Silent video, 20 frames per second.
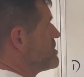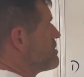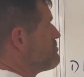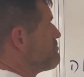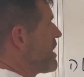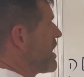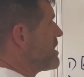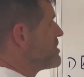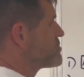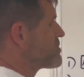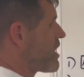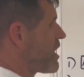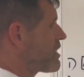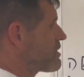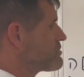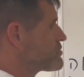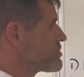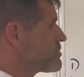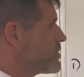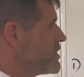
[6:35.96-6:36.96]
the base
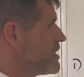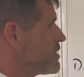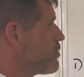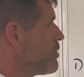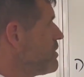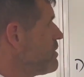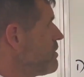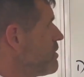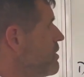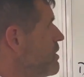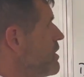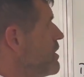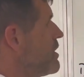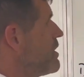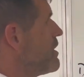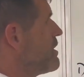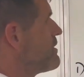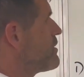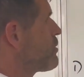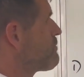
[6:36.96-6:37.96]
angles are equal,
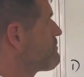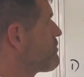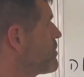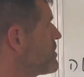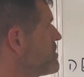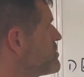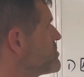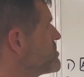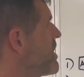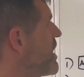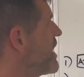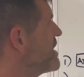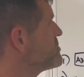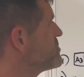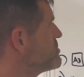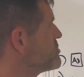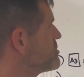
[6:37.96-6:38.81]
therefore the sides that